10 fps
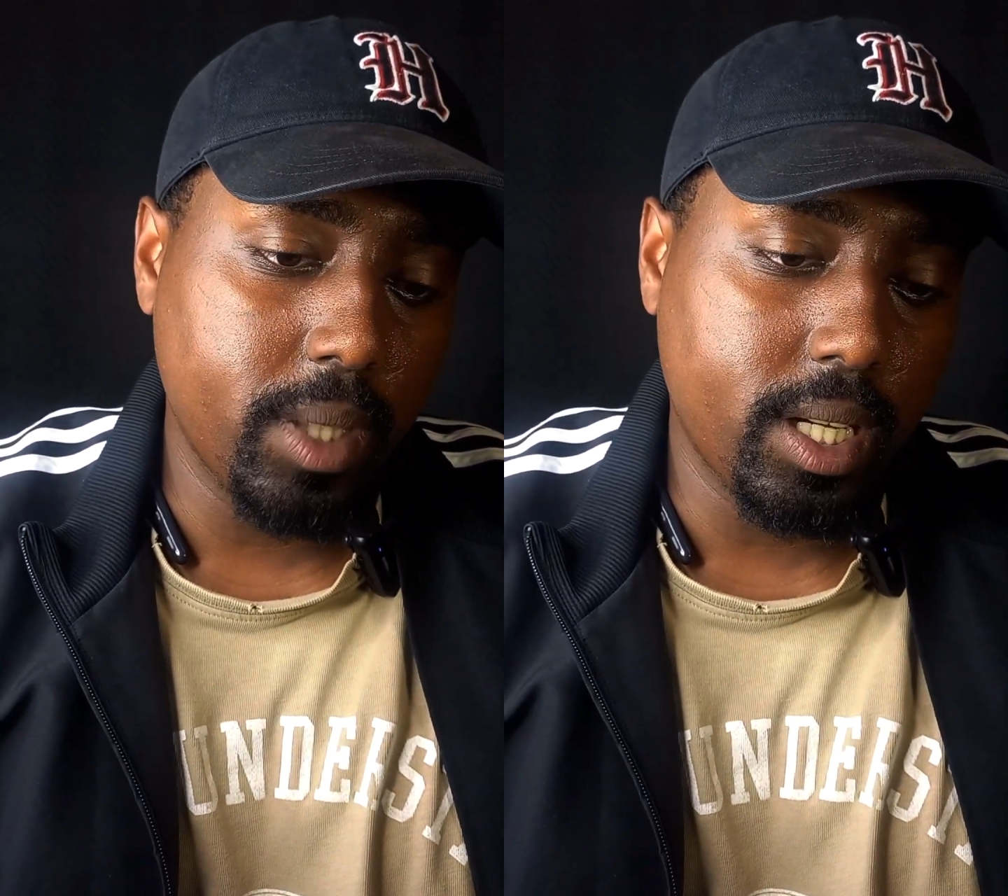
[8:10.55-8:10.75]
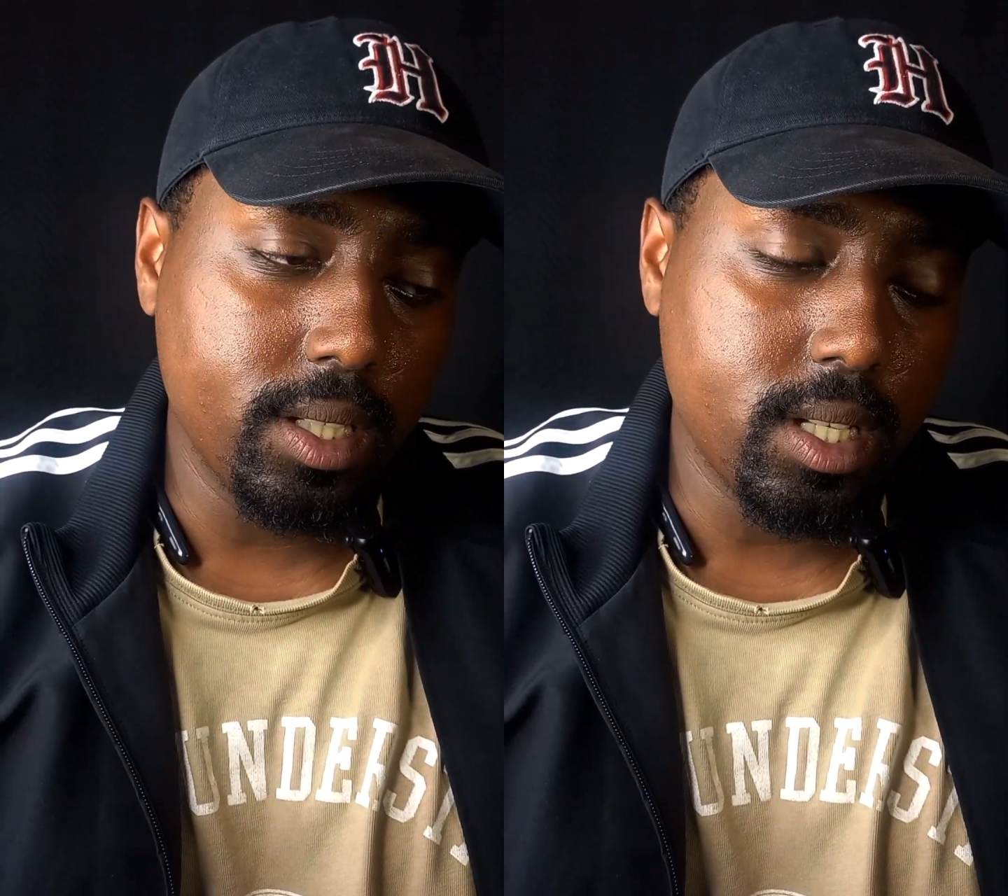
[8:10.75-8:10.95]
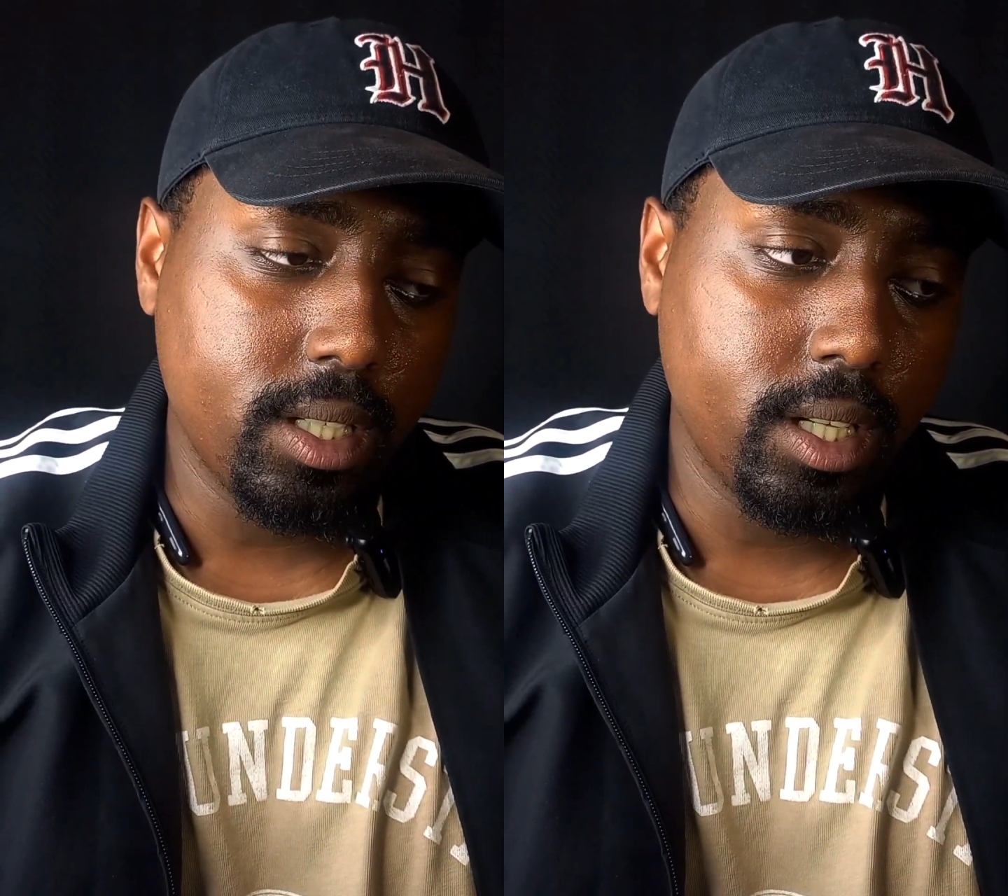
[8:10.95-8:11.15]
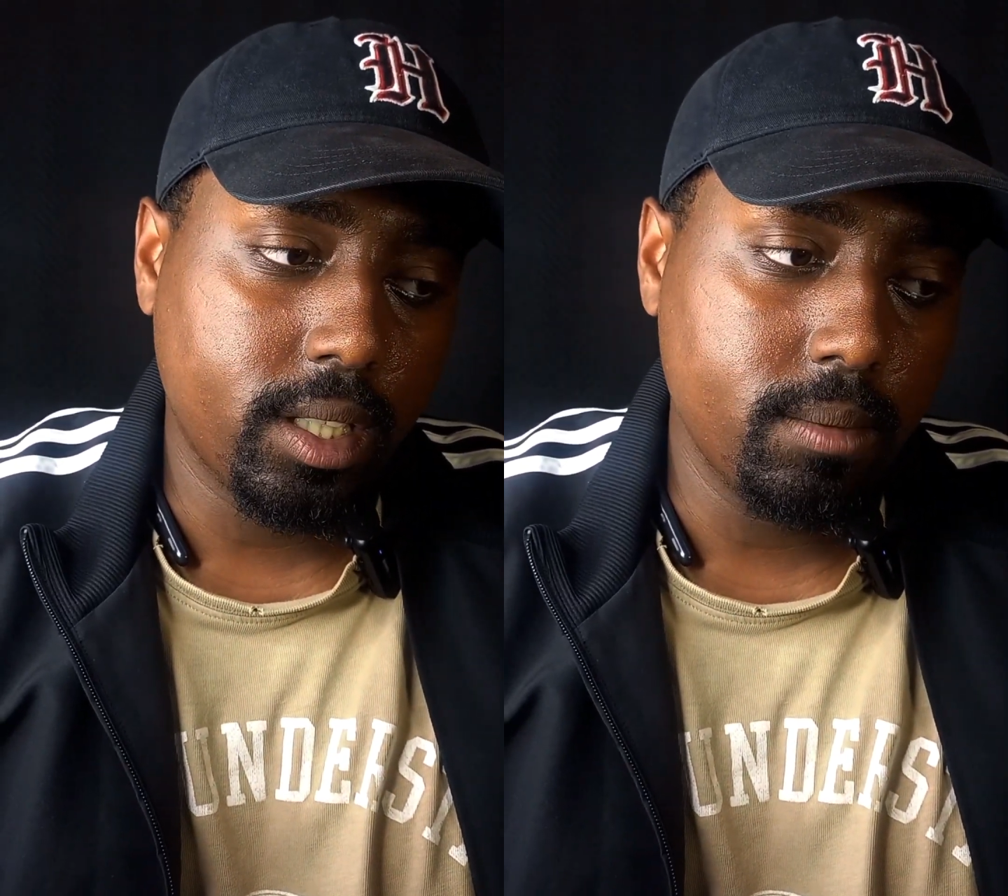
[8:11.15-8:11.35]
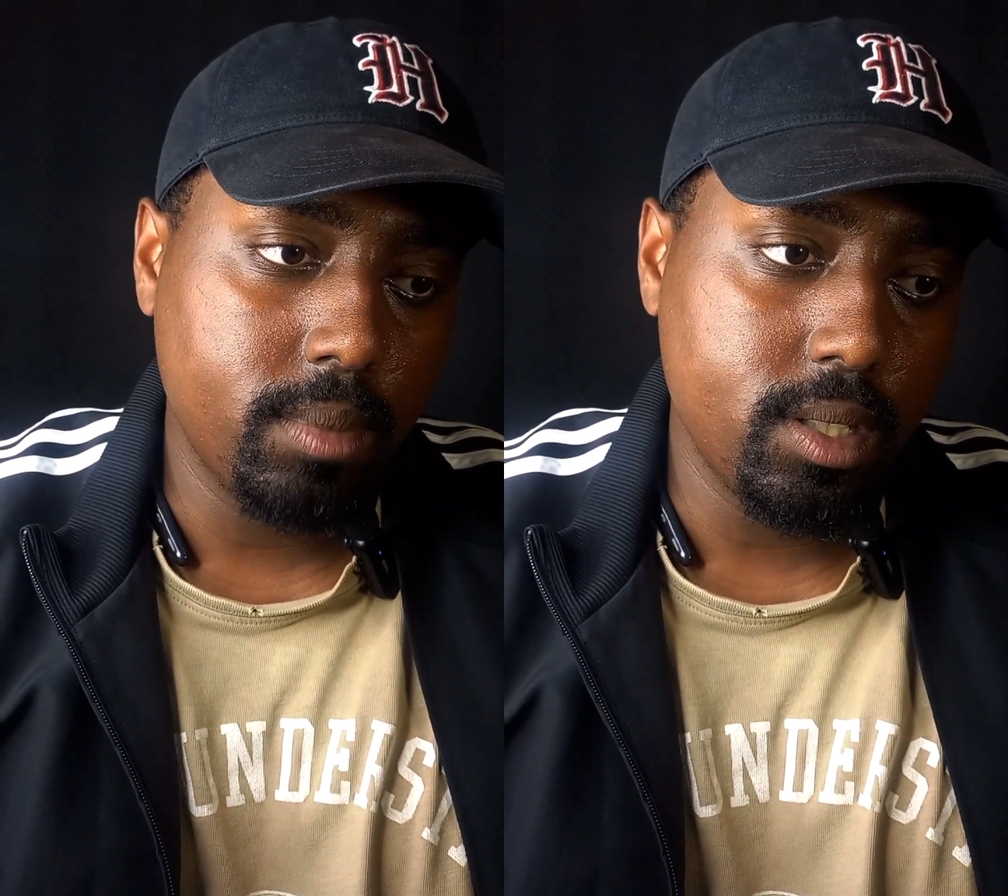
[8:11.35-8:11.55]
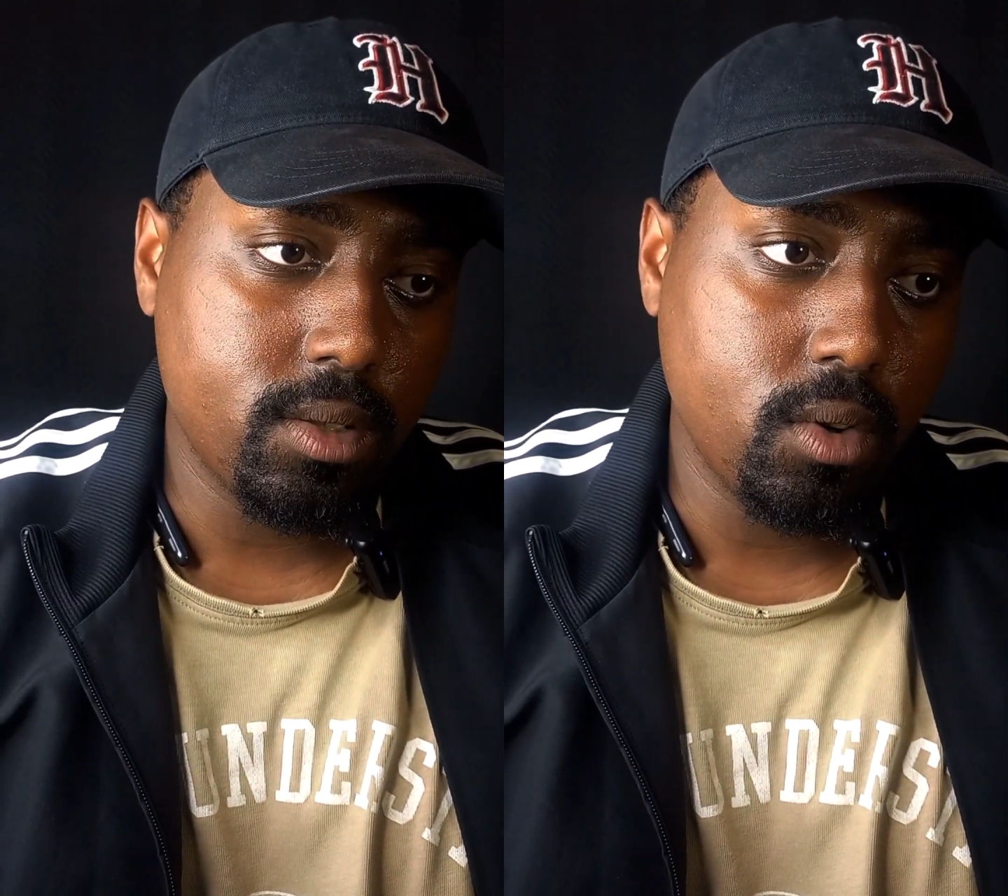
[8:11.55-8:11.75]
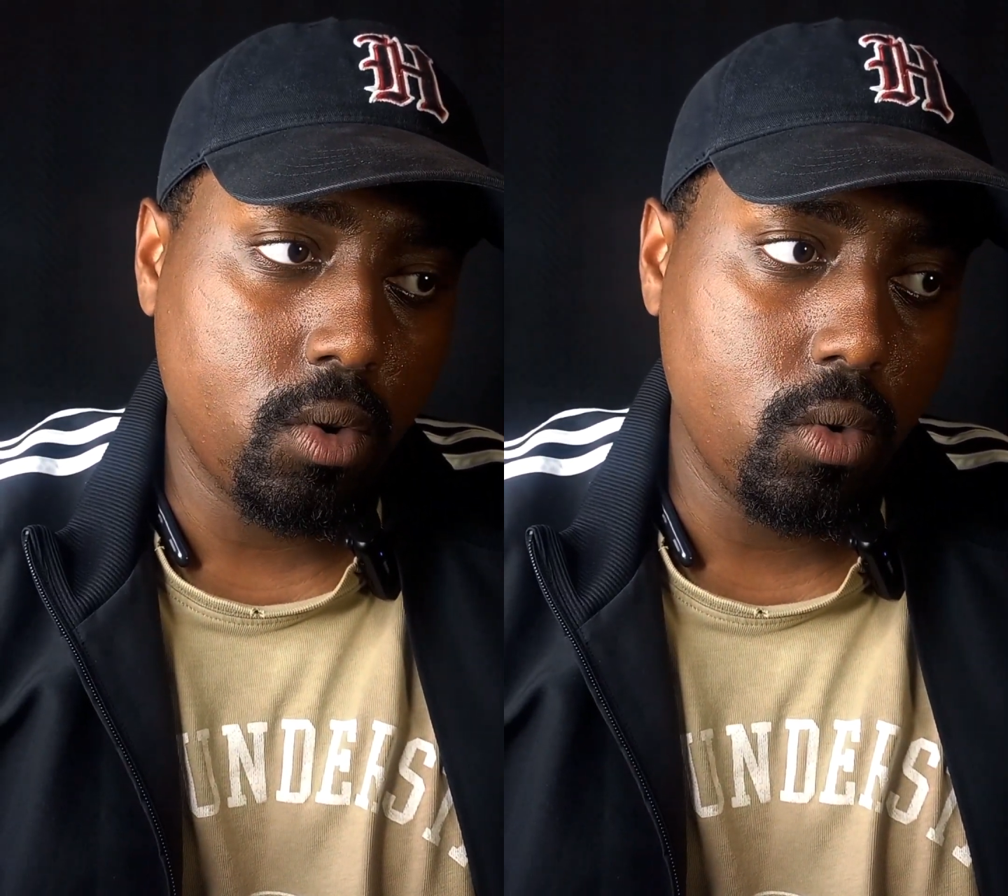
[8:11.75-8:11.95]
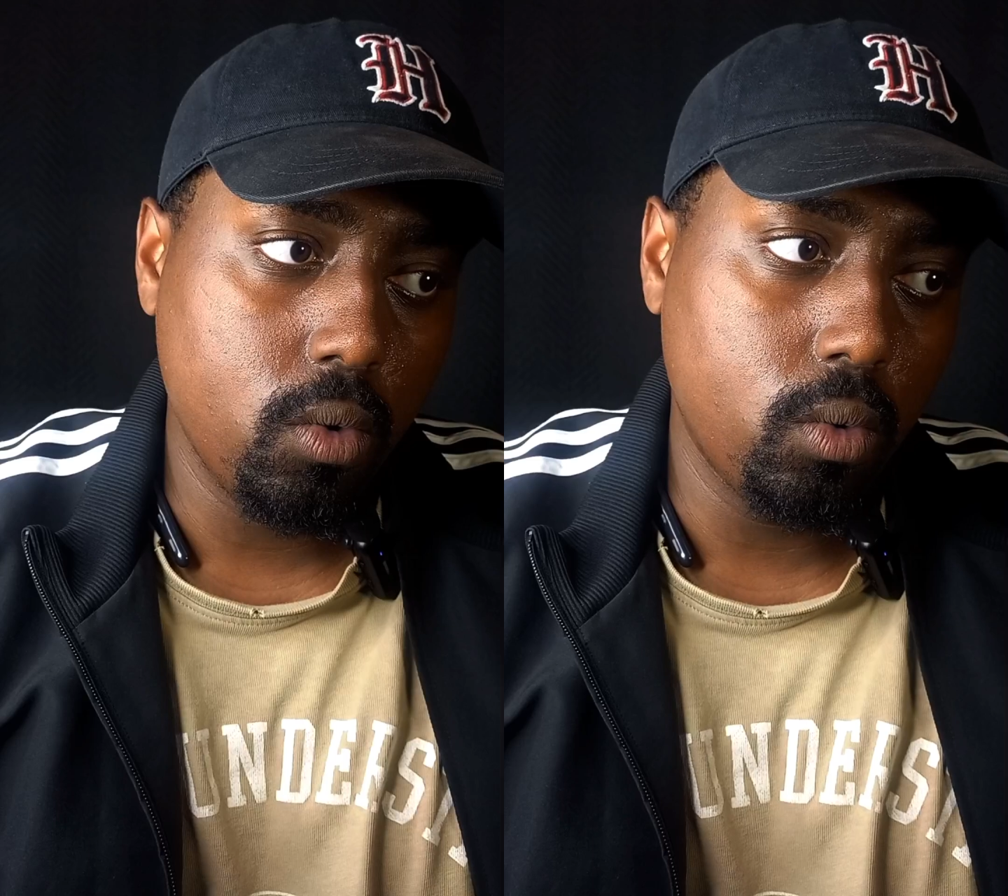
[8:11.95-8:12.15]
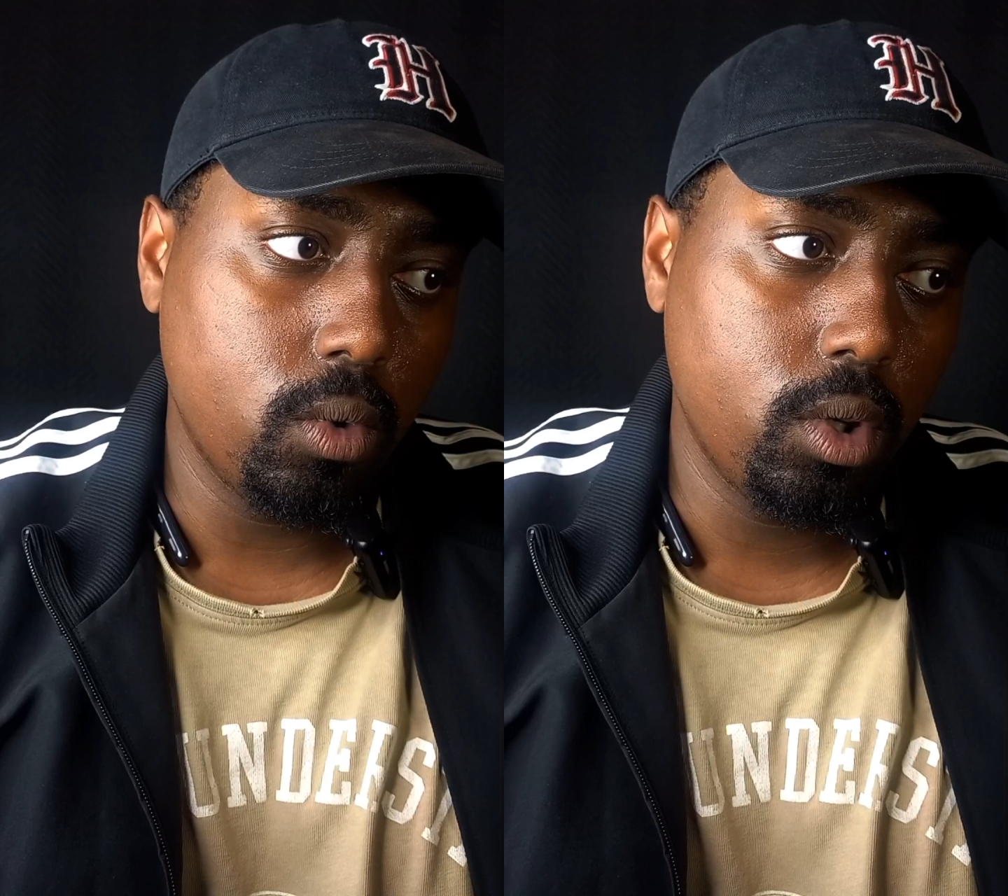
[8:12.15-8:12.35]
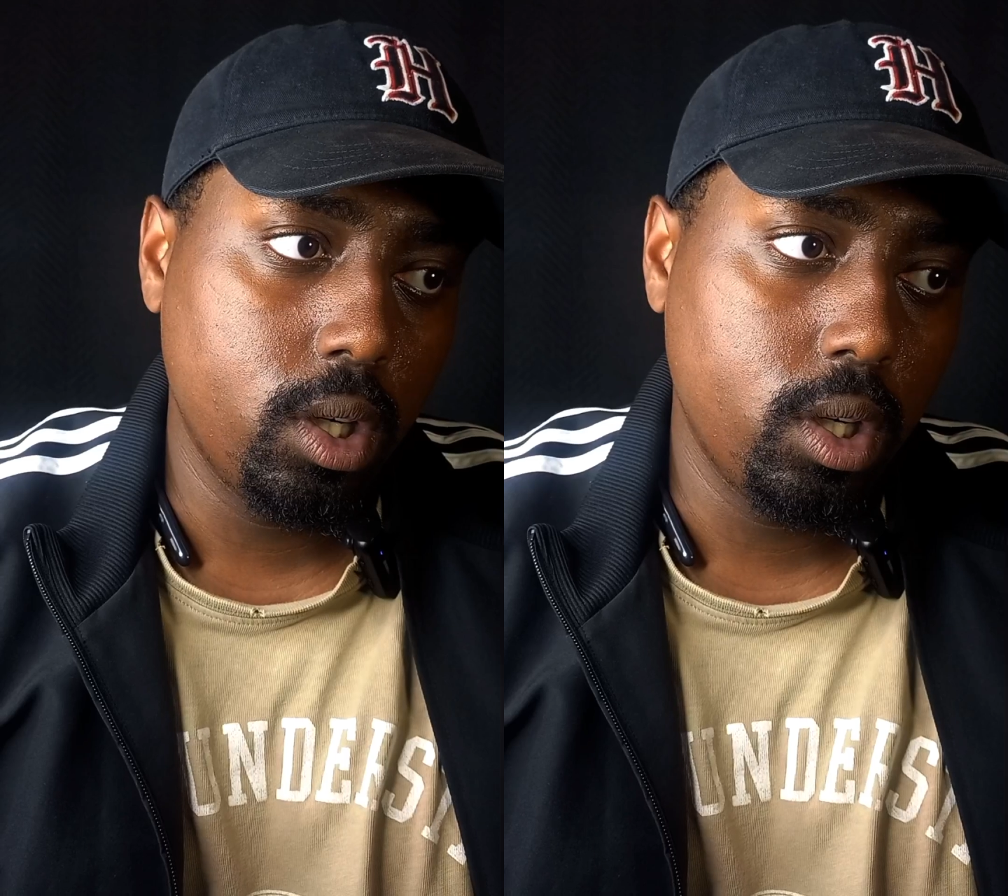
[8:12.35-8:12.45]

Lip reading: because NI can be so,